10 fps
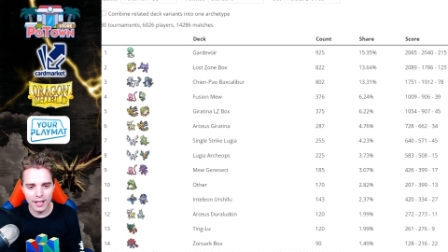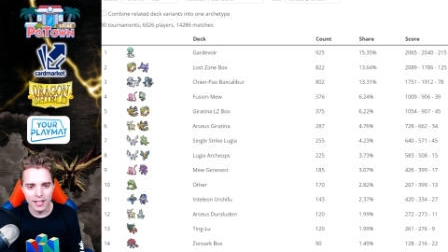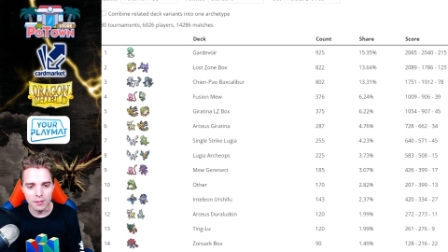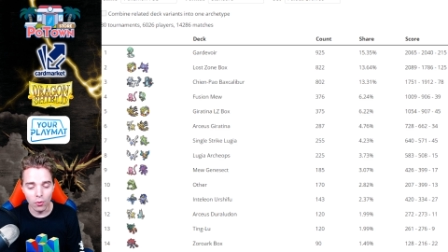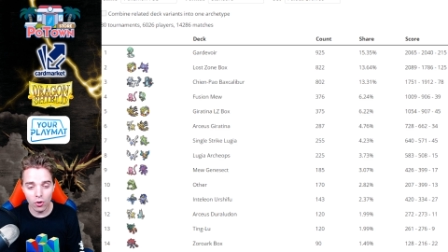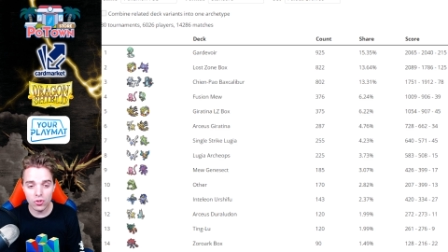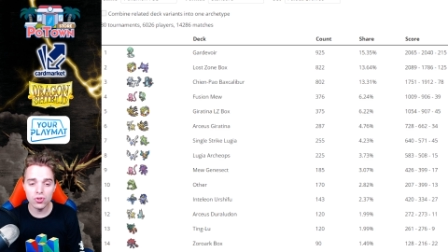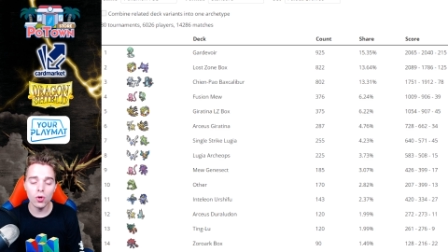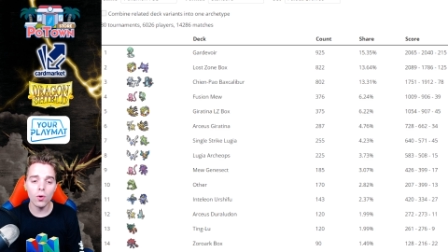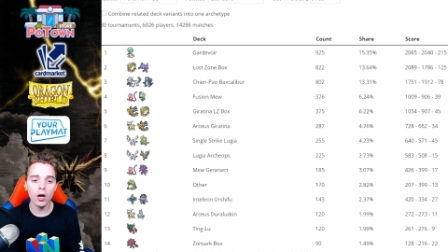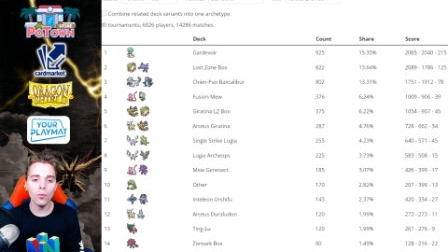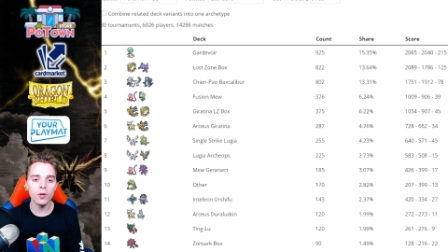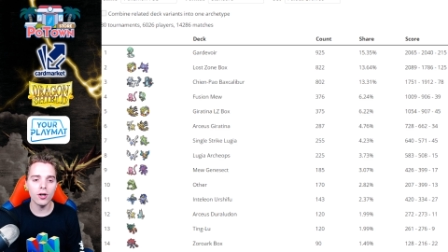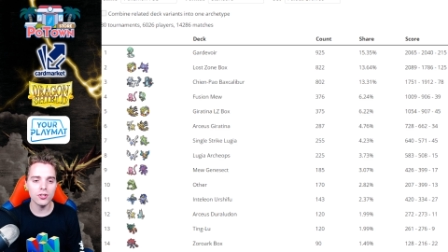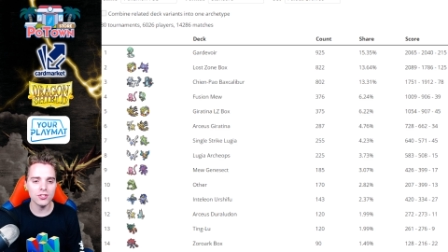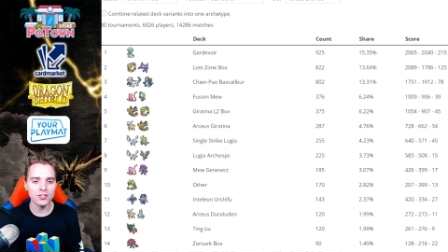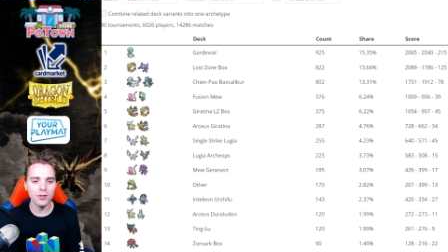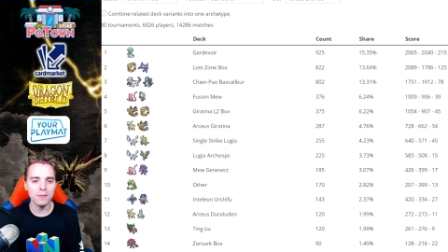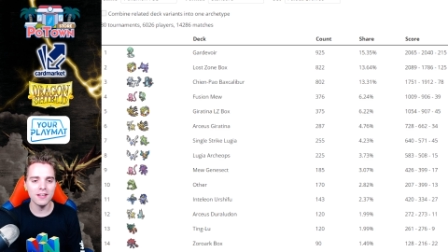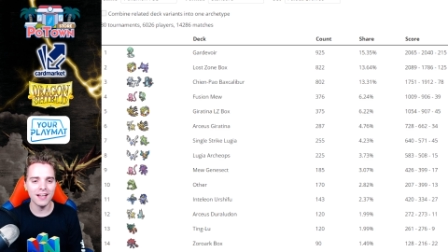anymore, so uh, we are just
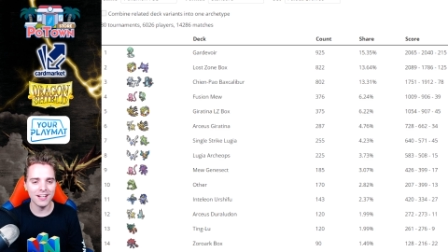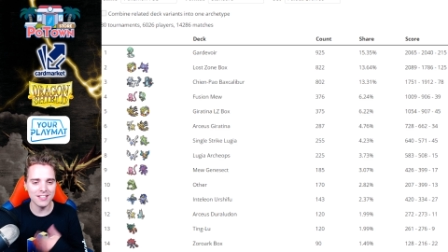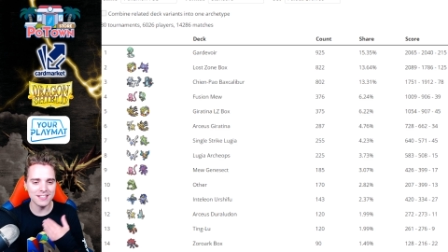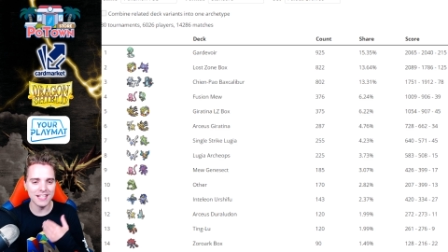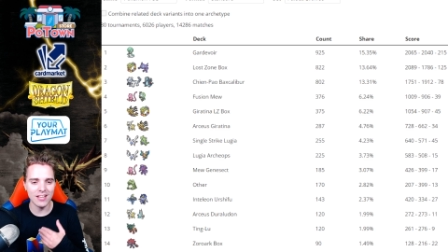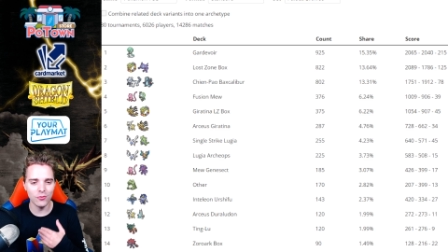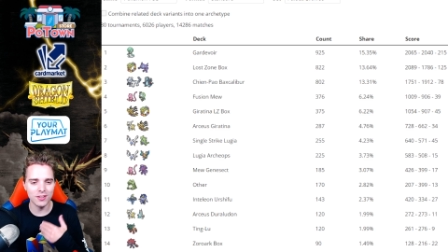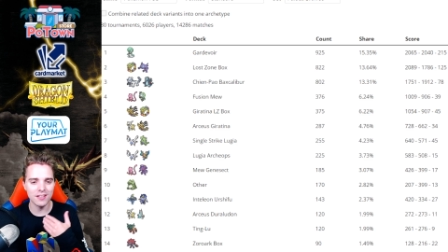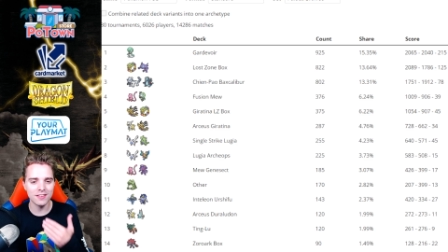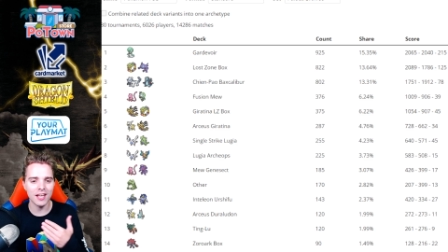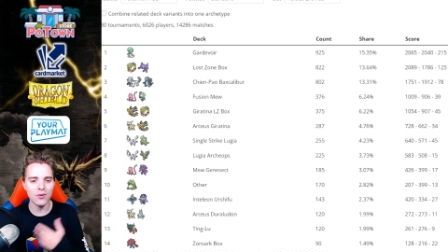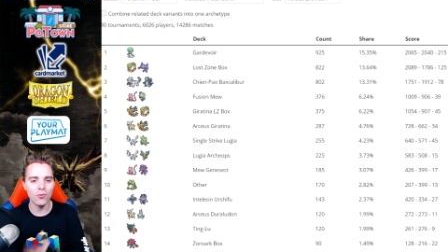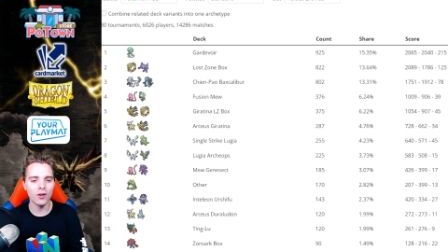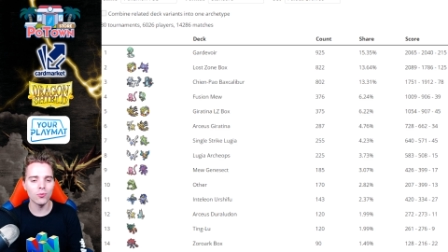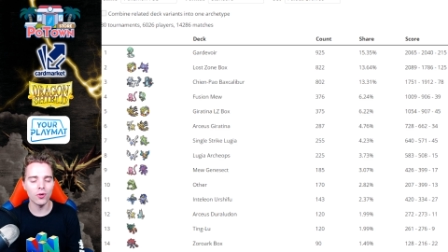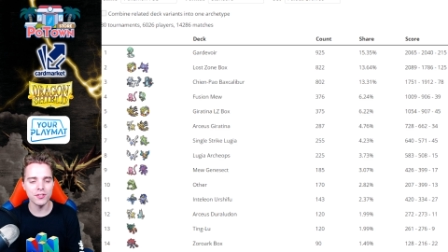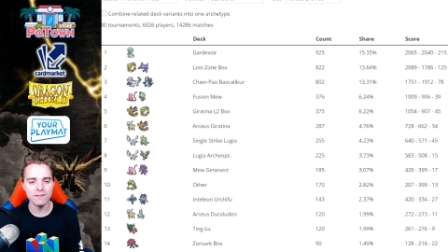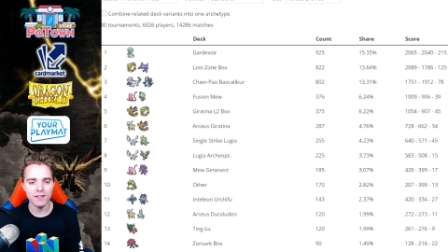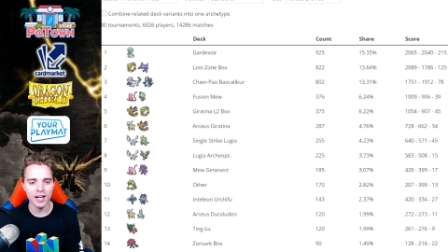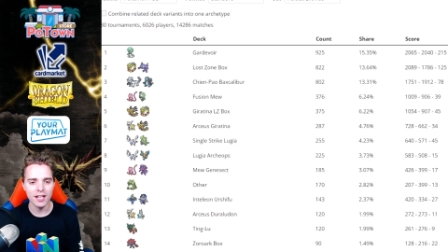gonna be uh, content with the day one
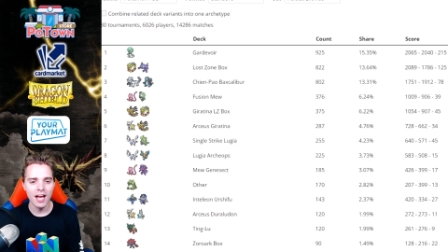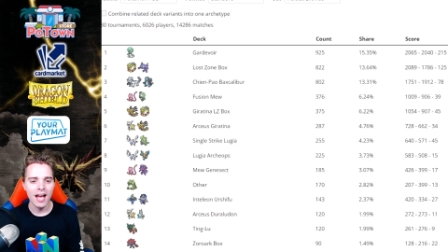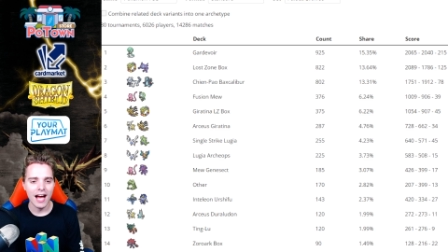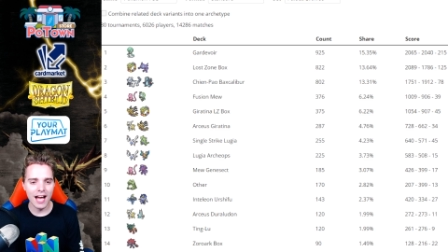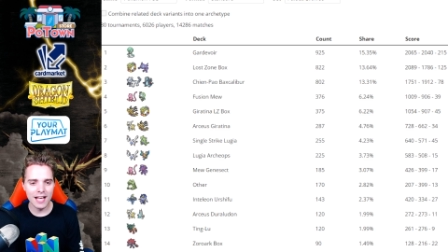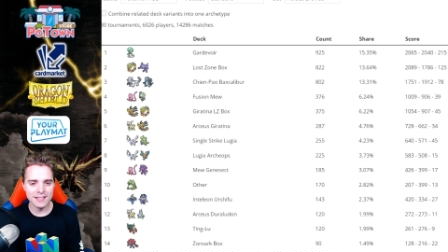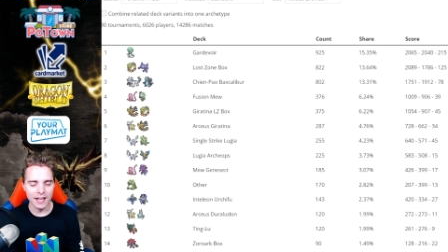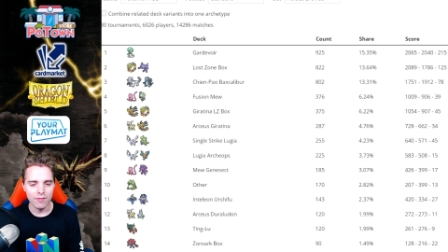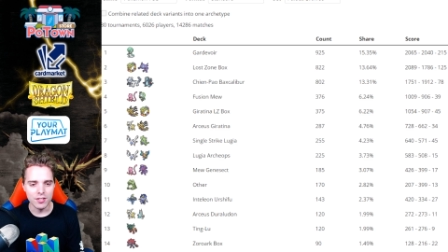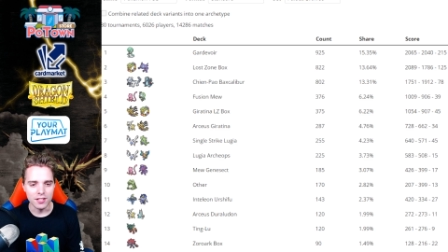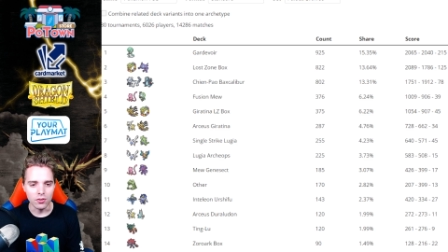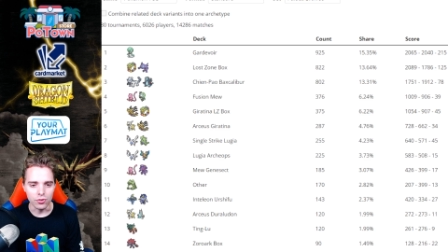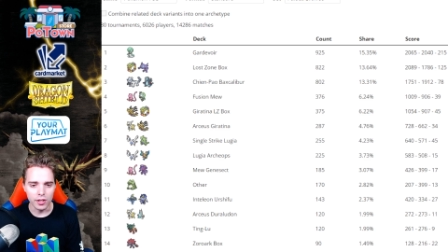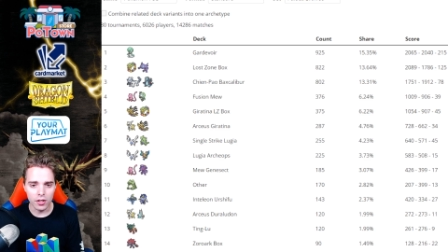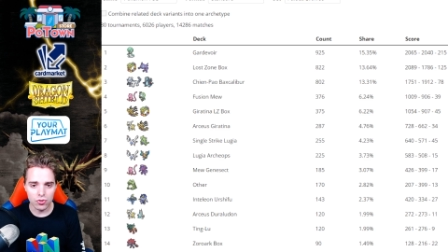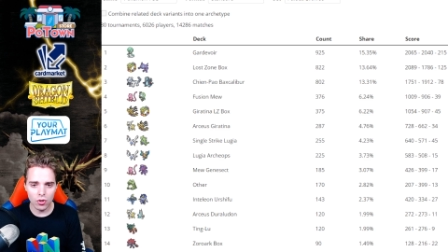Worlds invite as every single year.